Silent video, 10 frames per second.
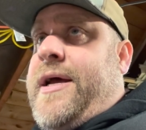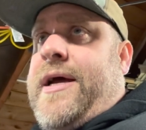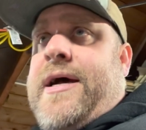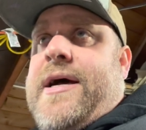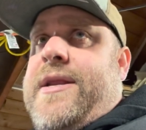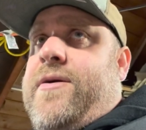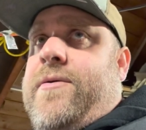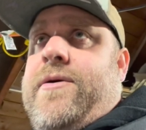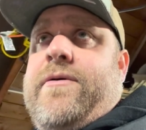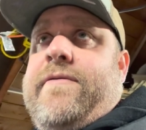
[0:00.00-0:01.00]
I
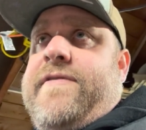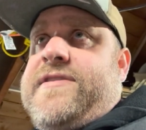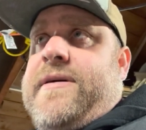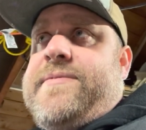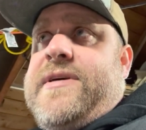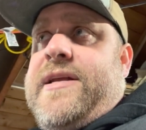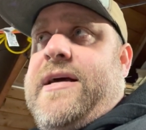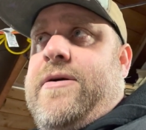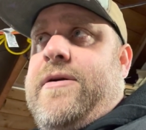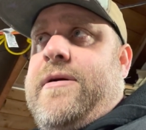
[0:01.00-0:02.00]
don't know if it's upside
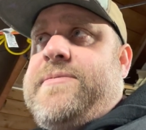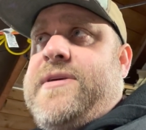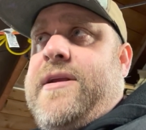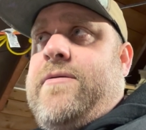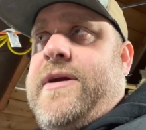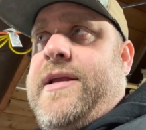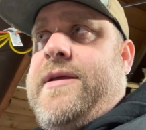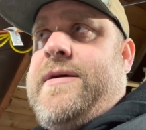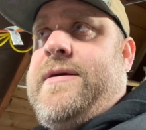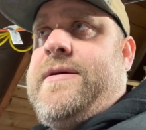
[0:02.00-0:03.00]
down or upside right
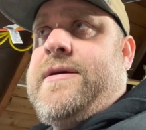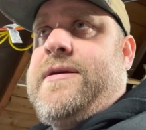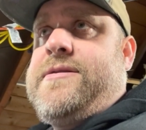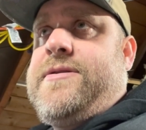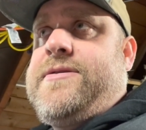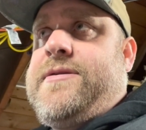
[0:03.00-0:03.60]
because there's